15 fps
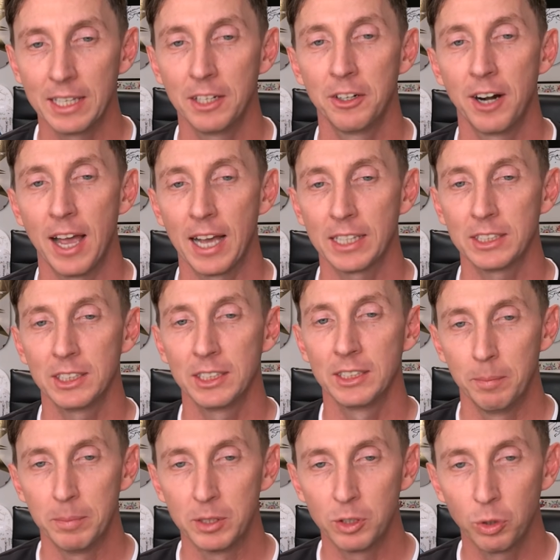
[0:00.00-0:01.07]
interaction
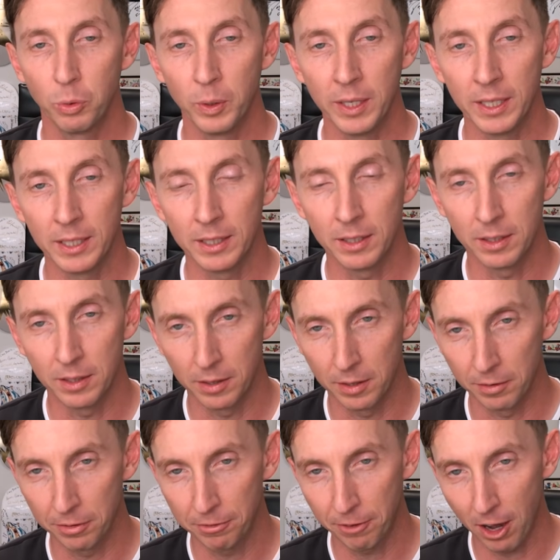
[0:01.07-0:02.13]
between
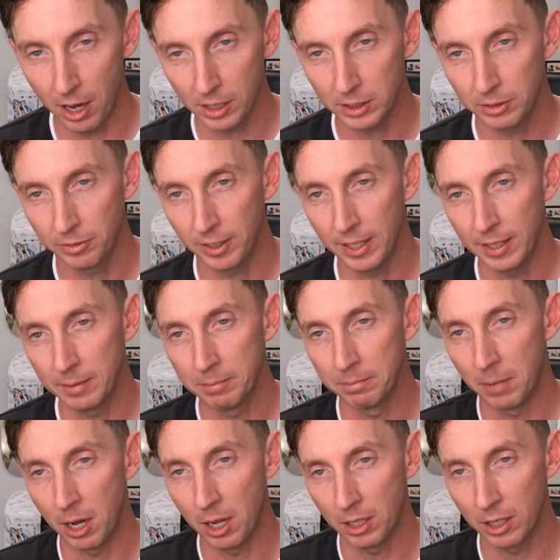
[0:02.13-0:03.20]
the phosphate
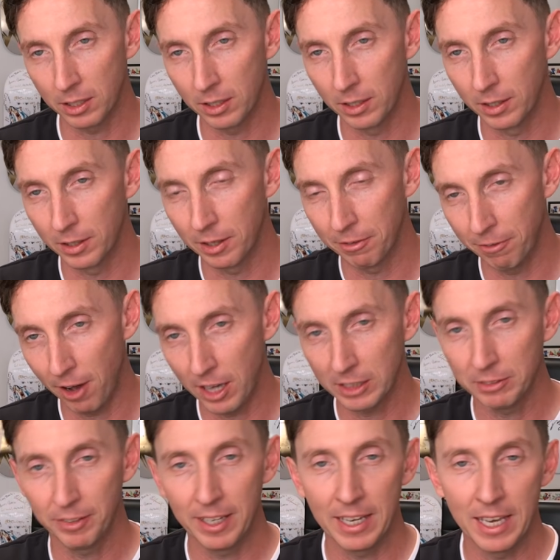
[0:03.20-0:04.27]

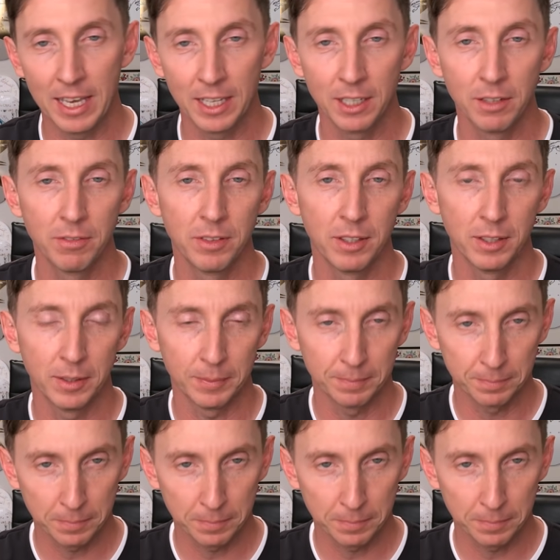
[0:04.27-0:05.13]
end of the